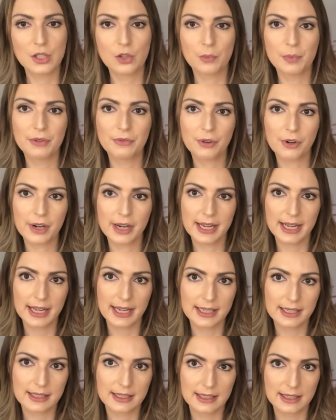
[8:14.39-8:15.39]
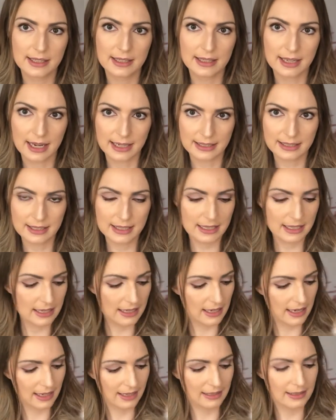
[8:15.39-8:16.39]
So before I had it in 90
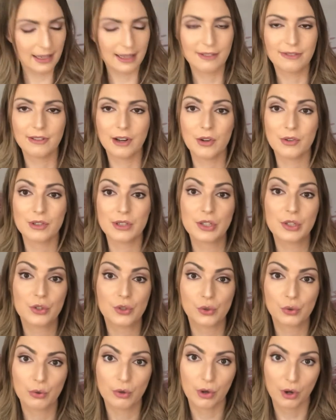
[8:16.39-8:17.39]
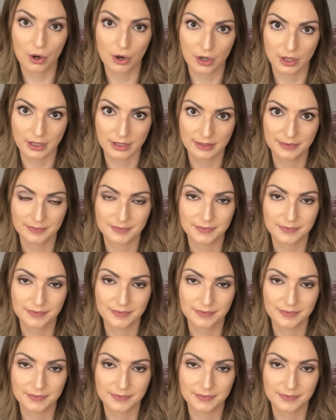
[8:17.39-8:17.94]
and I found it too long.